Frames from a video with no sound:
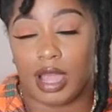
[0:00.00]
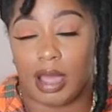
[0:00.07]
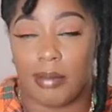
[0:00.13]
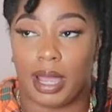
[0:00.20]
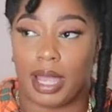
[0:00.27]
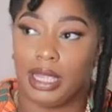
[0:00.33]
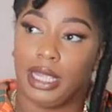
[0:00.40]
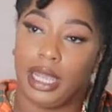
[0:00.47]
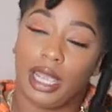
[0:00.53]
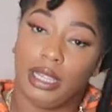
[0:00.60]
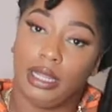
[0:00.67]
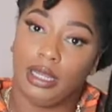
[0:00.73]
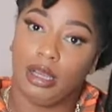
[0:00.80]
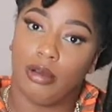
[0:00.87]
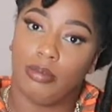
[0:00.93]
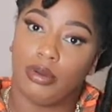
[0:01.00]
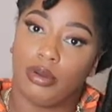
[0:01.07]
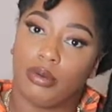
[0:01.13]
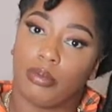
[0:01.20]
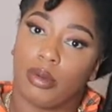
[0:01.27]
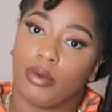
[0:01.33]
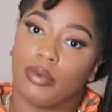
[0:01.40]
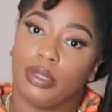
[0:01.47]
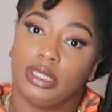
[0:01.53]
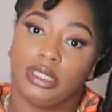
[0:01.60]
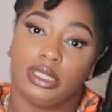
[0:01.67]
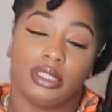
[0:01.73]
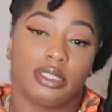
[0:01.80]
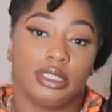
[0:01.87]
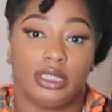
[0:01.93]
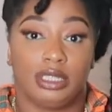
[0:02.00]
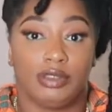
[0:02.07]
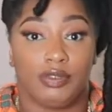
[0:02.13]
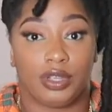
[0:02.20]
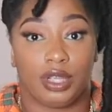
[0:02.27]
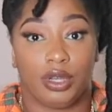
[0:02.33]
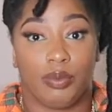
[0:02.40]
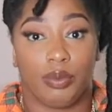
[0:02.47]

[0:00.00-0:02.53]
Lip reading: got my EIN number, my resale certificate